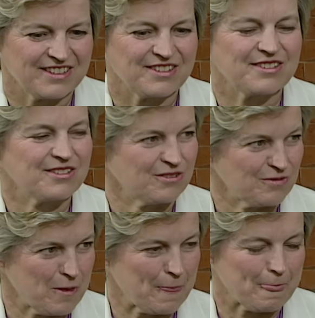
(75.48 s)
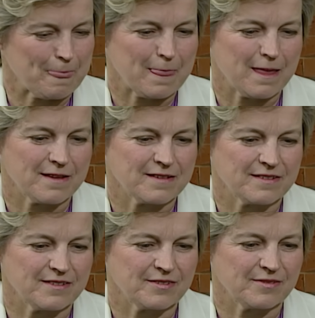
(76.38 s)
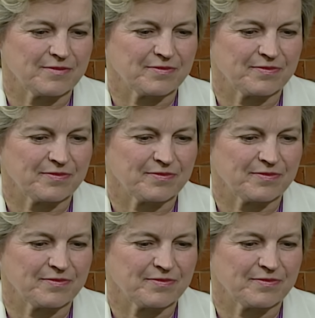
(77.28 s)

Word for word: the same escapement, and this is one of them.